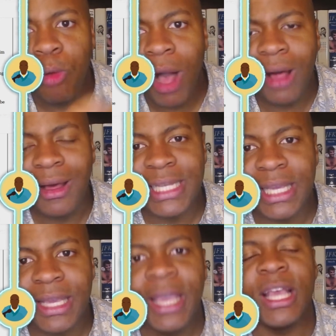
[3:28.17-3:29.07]

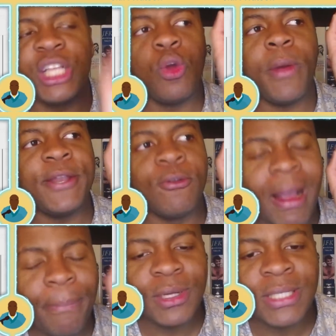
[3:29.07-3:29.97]
quality is going to
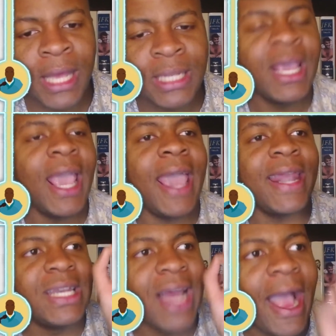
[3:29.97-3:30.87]
represent an
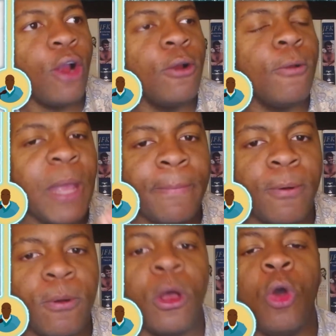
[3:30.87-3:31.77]
entire group of
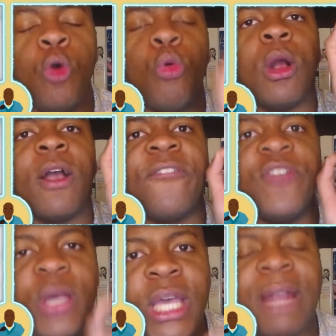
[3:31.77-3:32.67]
people who are
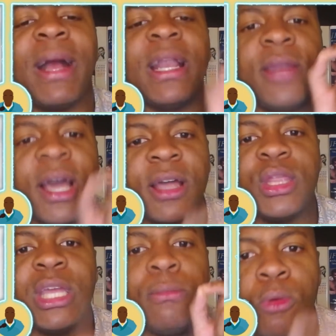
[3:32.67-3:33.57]
affiliated by
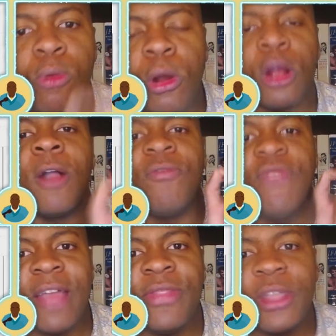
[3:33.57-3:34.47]
nothing more
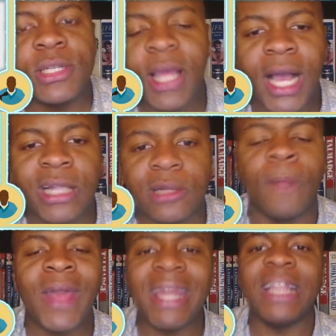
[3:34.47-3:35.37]
than their skin color.
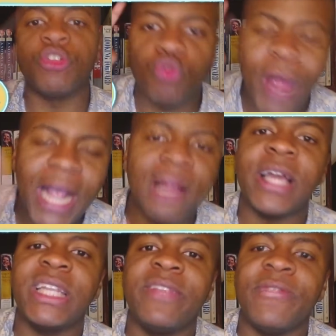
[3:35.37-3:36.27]
That is rank
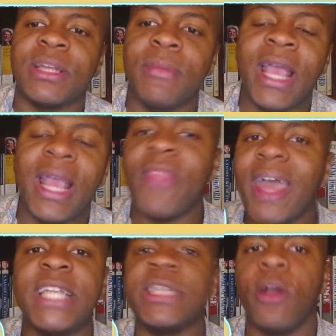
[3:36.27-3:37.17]
collectivism, and
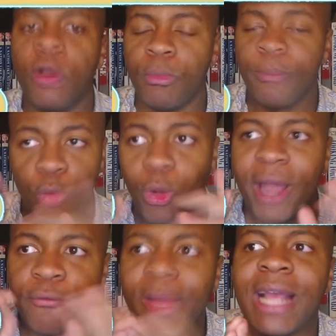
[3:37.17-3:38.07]
that is,
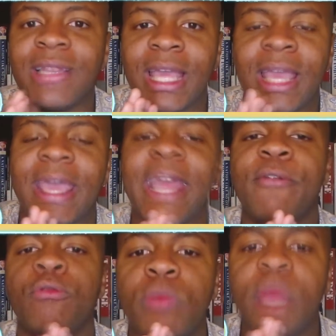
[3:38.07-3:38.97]
quite frankly, it
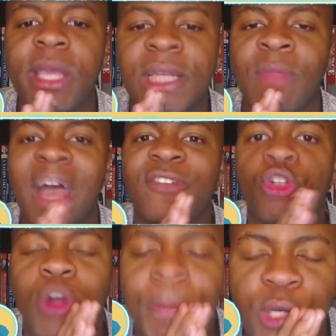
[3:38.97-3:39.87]
reeks of
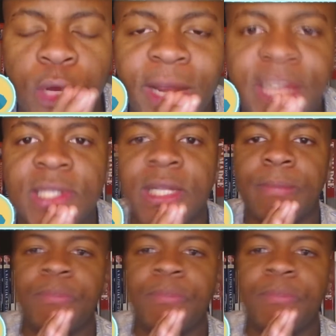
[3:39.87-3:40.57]
crypto racism.